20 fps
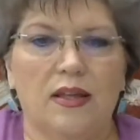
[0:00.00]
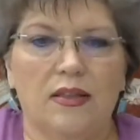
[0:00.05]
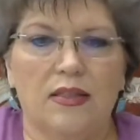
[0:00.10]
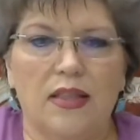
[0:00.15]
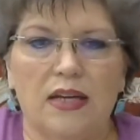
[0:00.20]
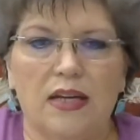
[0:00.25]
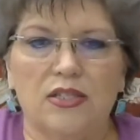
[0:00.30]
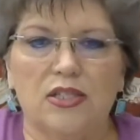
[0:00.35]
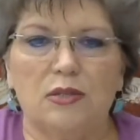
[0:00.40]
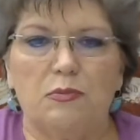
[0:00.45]

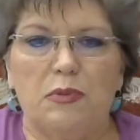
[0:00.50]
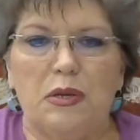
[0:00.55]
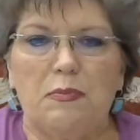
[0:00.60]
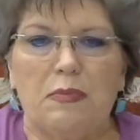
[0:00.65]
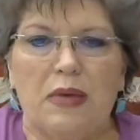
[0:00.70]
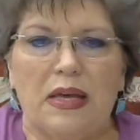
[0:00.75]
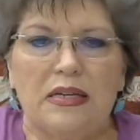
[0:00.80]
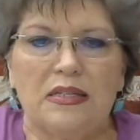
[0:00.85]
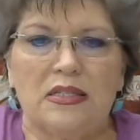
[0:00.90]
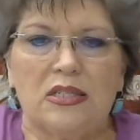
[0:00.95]
That should be
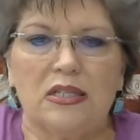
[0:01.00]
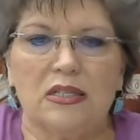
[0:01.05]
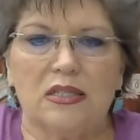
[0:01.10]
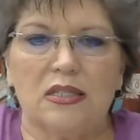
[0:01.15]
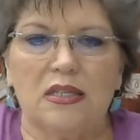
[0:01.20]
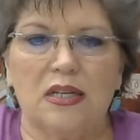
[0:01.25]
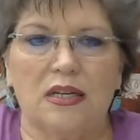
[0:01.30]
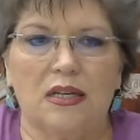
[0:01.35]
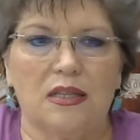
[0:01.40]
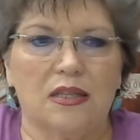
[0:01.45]
May
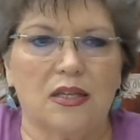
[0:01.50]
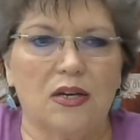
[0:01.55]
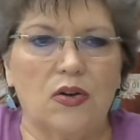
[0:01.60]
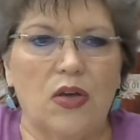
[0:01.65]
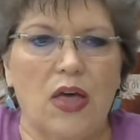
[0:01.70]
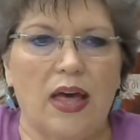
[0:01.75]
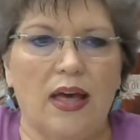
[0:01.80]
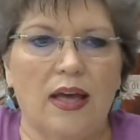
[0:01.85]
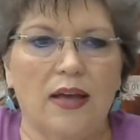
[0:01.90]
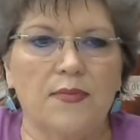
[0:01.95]
16th,
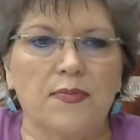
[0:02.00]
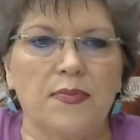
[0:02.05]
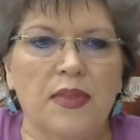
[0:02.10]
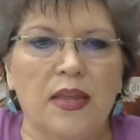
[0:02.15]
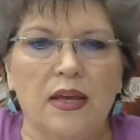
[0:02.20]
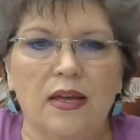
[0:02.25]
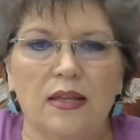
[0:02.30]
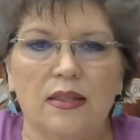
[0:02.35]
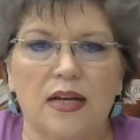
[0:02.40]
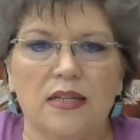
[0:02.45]
okay?
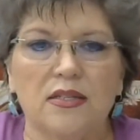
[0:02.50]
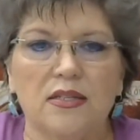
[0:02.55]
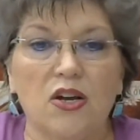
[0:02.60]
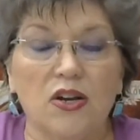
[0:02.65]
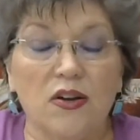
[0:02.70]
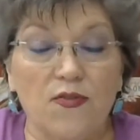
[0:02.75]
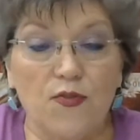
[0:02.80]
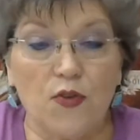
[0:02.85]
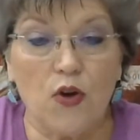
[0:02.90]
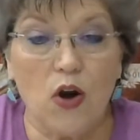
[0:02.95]
That's on
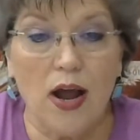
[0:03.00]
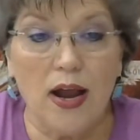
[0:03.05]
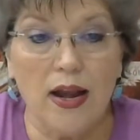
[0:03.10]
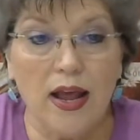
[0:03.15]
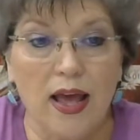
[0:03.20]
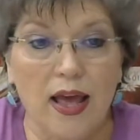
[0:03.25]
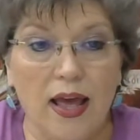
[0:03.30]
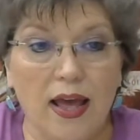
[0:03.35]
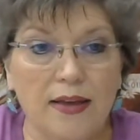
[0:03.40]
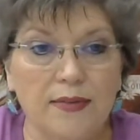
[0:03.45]
a
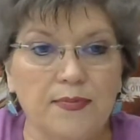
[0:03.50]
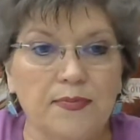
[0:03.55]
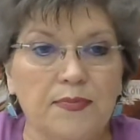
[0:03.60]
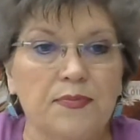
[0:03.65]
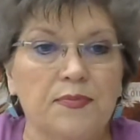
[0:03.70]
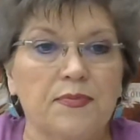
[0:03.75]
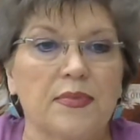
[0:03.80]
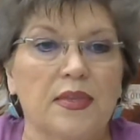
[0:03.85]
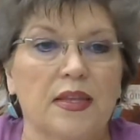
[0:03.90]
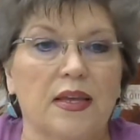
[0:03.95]
Friday,
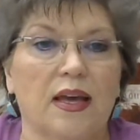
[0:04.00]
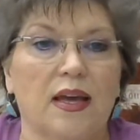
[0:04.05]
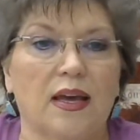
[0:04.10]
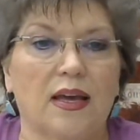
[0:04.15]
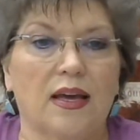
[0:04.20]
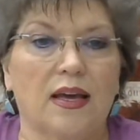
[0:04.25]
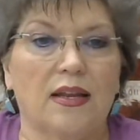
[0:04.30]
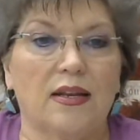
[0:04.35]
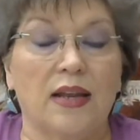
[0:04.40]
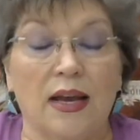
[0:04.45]

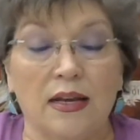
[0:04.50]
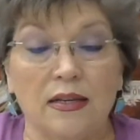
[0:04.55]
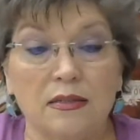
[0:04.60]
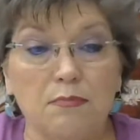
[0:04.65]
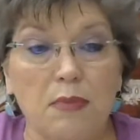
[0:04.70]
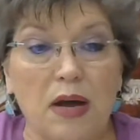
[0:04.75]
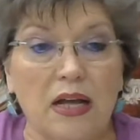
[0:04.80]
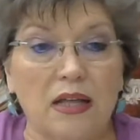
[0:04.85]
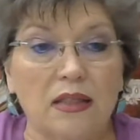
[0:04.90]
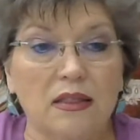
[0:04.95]
and next
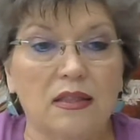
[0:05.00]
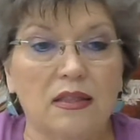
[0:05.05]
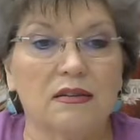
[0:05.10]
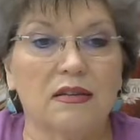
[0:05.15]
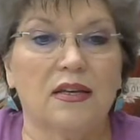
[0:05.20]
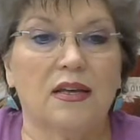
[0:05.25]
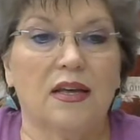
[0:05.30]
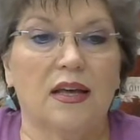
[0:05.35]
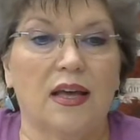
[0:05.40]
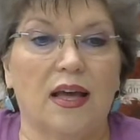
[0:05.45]
month.
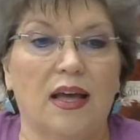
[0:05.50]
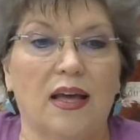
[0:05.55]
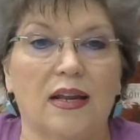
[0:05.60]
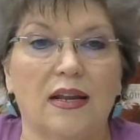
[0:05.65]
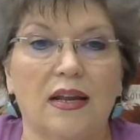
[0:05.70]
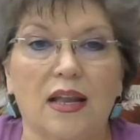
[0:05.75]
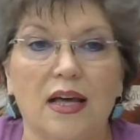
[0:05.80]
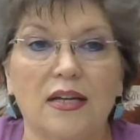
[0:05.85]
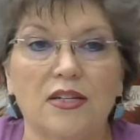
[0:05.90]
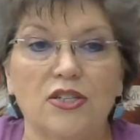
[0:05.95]

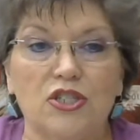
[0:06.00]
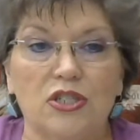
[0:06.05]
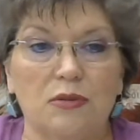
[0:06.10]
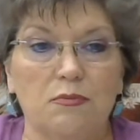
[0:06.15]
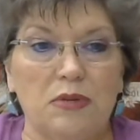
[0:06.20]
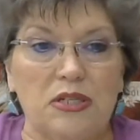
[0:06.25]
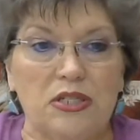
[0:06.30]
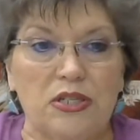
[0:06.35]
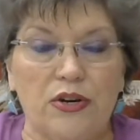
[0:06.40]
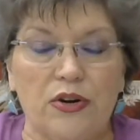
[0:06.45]
And lunch
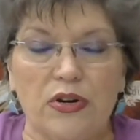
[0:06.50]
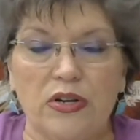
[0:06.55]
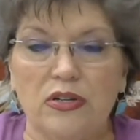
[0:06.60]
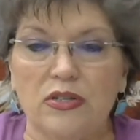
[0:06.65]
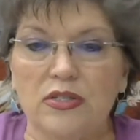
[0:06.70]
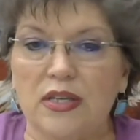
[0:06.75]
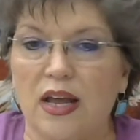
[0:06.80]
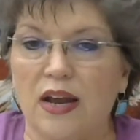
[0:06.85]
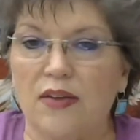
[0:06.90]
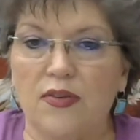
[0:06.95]
and
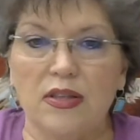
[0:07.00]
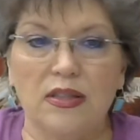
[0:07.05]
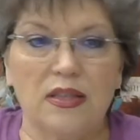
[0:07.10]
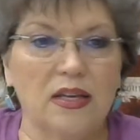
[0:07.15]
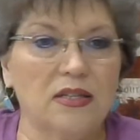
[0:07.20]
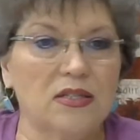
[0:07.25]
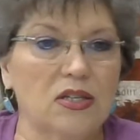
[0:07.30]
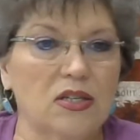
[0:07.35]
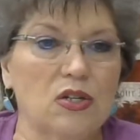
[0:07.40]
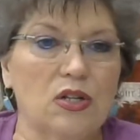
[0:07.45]
materials,
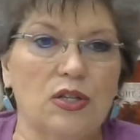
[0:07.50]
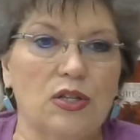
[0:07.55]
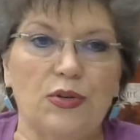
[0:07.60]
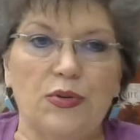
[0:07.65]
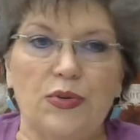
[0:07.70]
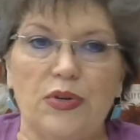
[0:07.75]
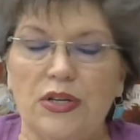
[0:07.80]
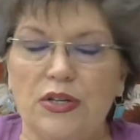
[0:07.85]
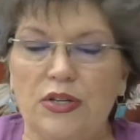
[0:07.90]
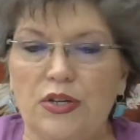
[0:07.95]
everything's
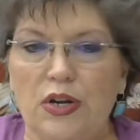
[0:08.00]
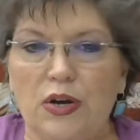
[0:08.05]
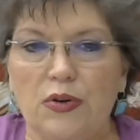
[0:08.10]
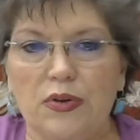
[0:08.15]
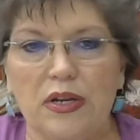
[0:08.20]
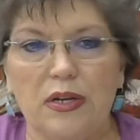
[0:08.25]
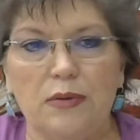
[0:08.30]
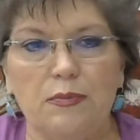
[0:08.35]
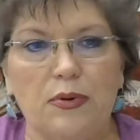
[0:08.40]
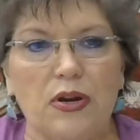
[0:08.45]
included. You don't
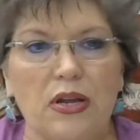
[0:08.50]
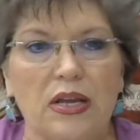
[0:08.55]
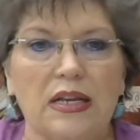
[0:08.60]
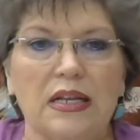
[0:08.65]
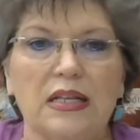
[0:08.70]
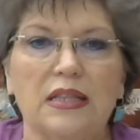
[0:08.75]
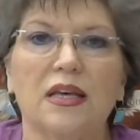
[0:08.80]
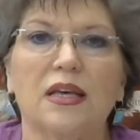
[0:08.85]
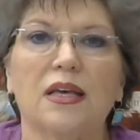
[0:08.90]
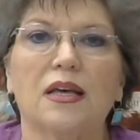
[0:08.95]
need to bring
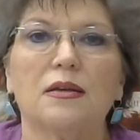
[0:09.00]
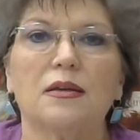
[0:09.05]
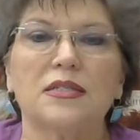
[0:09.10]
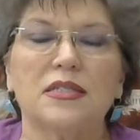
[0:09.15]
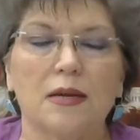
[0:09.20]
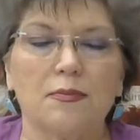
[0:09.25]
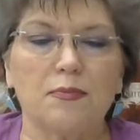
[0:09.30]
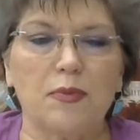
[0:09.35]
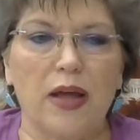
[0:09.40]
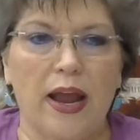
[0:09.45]
anything
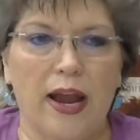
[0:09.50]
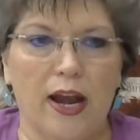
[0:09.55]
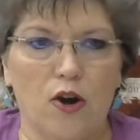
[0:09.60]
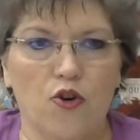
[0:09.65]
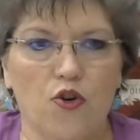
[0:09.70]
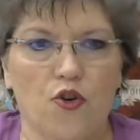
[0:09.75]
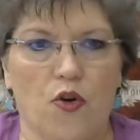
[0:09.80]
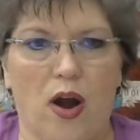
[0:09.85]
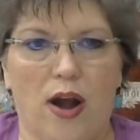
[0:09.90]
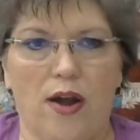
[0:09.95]
except a
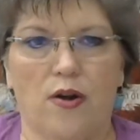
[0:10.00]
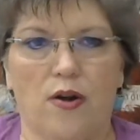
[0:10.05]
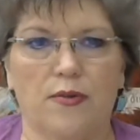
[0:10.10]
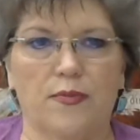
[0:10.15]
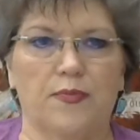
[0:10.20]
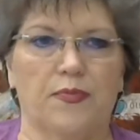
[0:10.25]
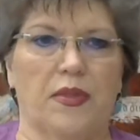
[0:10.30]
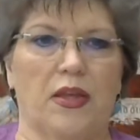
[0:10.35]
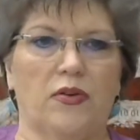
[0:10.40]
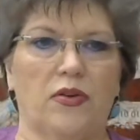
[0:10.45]
hairdryer.
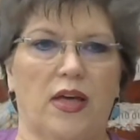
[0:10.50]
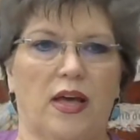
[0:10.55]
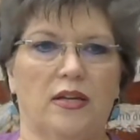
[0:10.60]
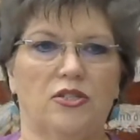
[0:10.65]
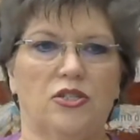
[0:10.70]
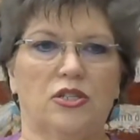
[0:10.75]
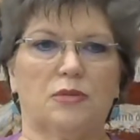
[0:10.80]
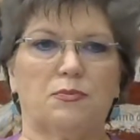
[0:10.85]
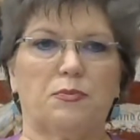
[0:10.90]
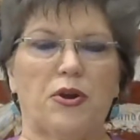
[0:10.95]
Okay,
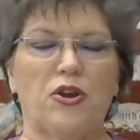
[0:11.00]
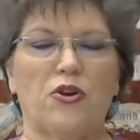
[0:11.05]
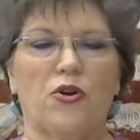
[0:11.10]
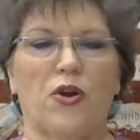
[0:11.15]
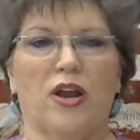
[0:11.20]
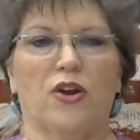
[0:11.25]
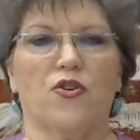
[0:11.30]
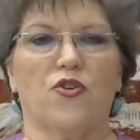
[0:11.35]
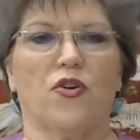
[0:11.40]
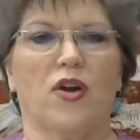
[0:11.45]
just bring your
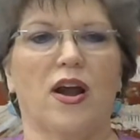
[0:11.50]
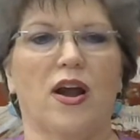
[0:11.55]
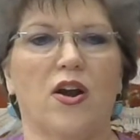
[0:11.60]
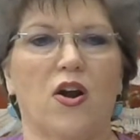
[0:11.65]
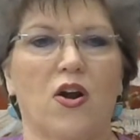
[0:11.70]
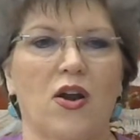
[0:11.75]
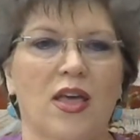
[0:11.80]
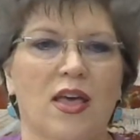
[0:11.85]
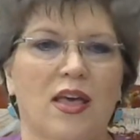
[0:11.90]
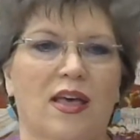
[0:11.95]

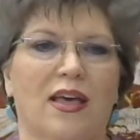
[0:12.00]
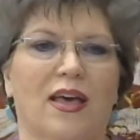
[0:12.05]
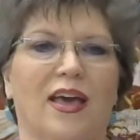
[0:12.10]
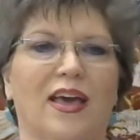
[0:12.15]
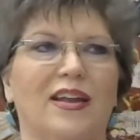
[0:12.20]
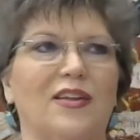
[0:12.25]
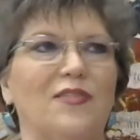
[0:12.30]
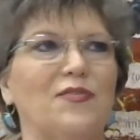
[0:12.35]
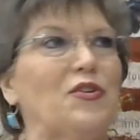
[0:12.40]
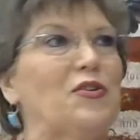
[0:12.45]
hairdryer.
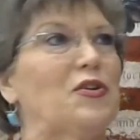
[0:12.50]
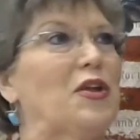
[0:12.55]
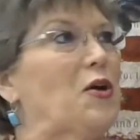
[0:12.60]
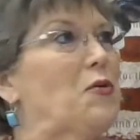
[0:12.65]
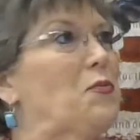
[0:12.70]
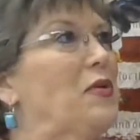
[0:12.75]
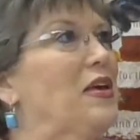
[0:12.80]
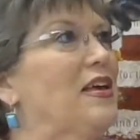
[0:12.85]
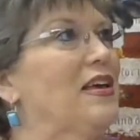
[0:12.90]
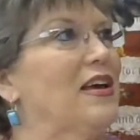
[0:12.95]
And if you
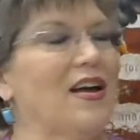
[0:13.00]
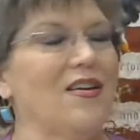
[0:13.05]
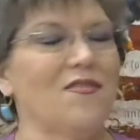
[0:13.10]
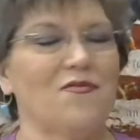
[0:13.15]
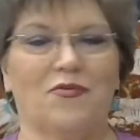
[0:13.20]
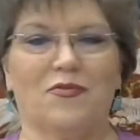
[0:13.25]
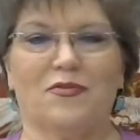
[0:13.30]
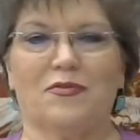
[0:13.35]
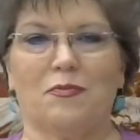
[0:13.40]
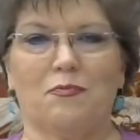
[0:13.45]
know me,
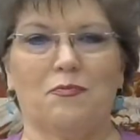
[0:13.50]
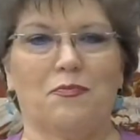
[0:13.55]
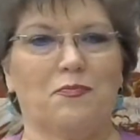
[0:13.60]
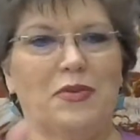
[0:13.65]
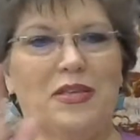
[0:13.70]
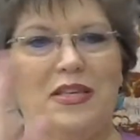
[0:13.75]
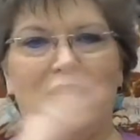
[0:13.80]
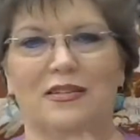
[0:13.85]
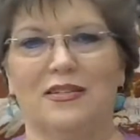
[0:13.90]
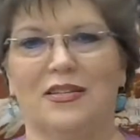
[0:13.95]
I've
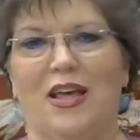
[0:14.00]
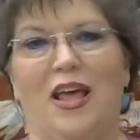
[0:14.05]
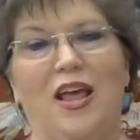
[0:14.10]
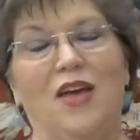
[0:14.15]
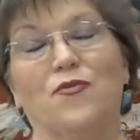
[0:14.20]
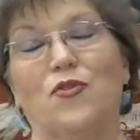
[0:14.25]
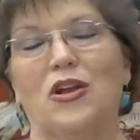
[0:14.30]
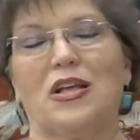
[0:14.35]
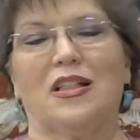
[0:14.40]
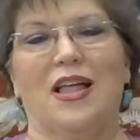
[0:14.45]
been to
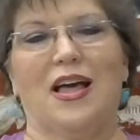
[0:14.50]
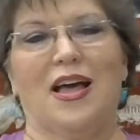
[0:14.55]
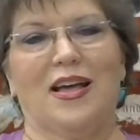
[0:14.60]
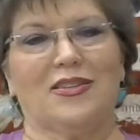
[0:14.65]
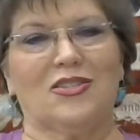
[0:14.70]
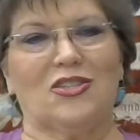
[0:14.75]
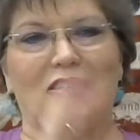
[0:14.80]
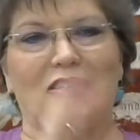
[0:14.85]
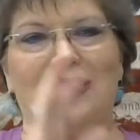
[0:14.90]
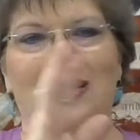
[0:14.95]
every
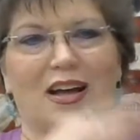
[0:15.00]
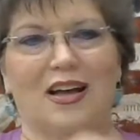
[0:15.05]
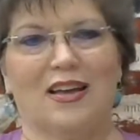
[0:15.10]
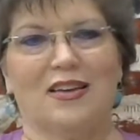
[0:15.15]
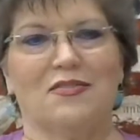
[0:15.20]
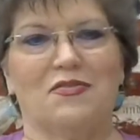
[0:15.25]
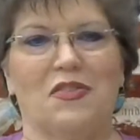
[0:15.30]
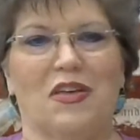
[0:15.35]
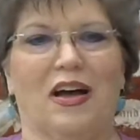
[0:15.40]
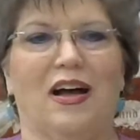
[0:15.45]
class, and
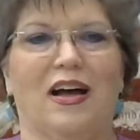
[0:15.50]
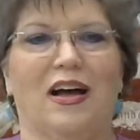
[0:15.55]
I